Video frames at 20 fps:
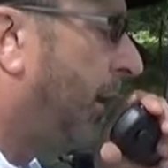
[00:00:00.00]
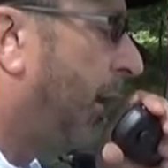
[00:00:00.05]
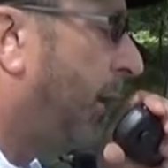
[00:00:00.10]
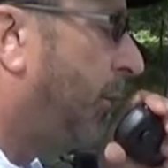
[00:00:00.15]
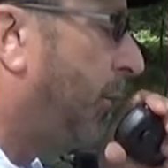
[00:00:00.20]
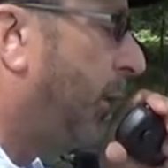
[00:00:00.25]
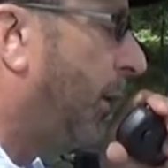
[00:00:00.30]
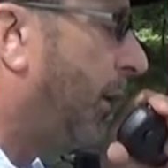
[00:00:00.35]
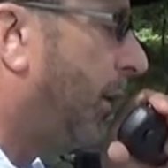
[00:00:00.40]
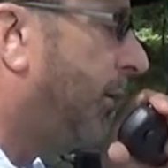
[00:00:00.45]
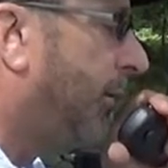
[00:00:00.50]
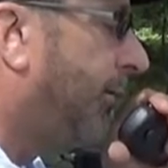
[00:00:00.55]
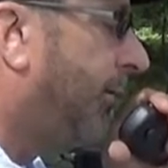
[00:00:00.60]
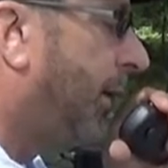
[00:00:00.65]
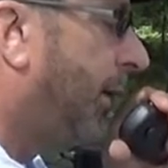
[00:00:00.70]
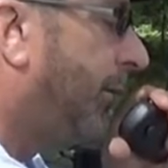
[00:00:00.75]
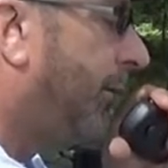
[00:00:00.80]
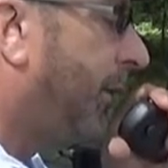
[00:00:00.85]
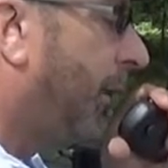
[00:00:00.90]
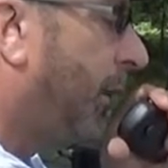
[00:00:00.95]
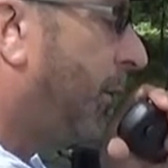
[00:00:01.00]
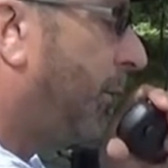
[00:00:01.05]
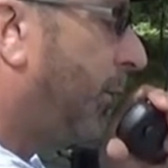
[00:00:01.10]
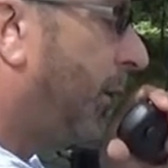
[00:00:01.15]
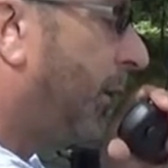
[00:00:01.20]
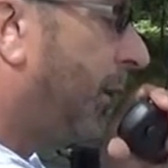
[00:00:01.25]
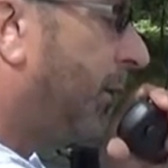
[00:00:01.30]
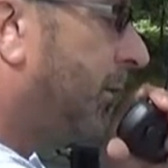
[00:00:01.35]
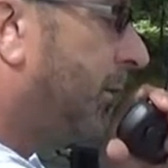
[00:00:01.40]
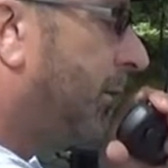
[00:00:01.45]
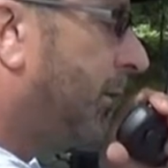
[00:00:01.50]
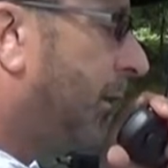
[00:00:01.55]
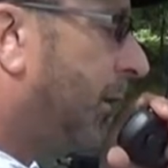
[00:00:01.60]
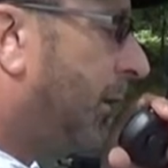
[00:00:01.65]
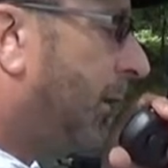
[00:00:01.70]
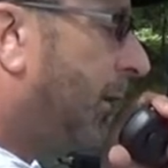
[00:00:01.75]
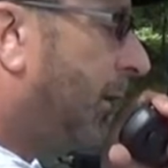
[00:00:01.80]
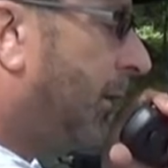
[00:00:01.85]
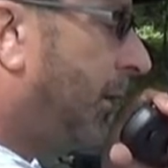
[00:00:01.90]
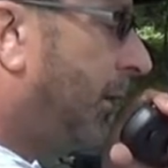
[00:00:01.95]
nine plus, five nine plus.
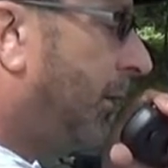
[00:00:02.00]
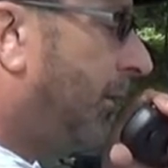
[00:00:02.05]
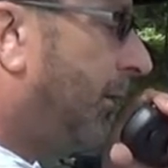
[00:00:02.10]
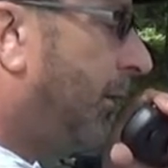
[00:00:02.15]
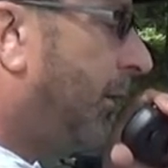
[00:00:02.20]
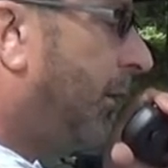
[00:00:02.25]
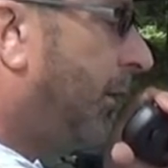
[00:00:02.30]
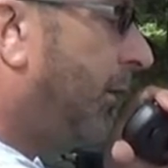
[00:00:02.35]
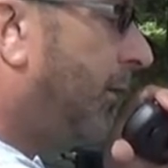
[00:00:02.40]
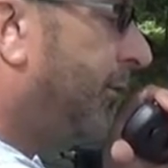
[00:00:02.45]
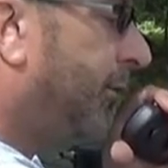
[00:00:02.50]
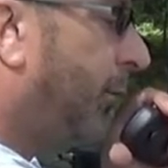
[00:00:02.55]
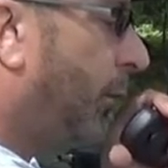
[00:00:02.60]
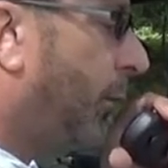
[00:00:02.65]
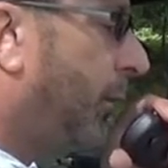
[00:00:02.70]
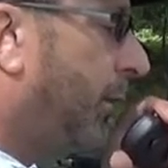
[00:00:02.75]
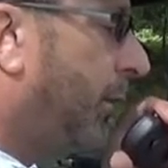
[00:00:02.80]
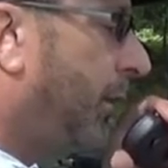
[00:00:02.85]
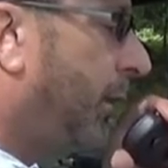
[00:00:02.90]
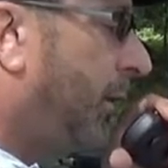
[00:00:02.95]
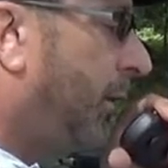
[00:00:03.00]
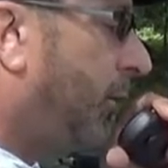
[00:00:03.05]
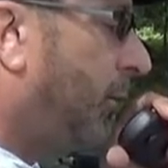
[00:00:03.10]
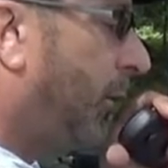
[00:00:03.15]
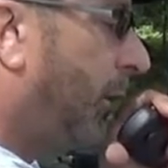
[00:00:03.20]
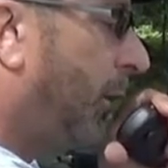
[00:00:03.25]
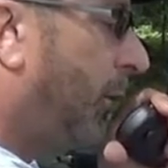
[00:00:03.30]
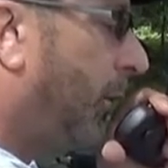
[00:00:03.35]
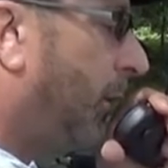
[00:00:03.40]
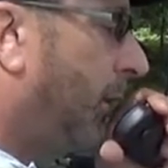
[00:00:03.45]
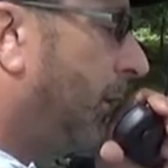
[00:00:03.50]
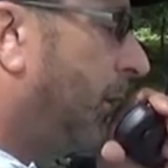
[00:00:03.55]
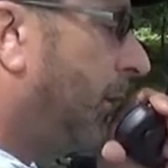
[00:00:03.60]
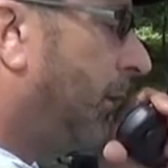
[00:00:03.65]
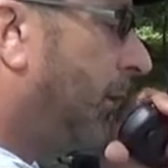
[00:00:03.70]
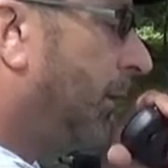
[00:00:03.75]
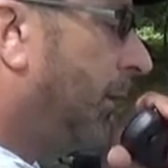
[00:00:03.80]
You're in 1421.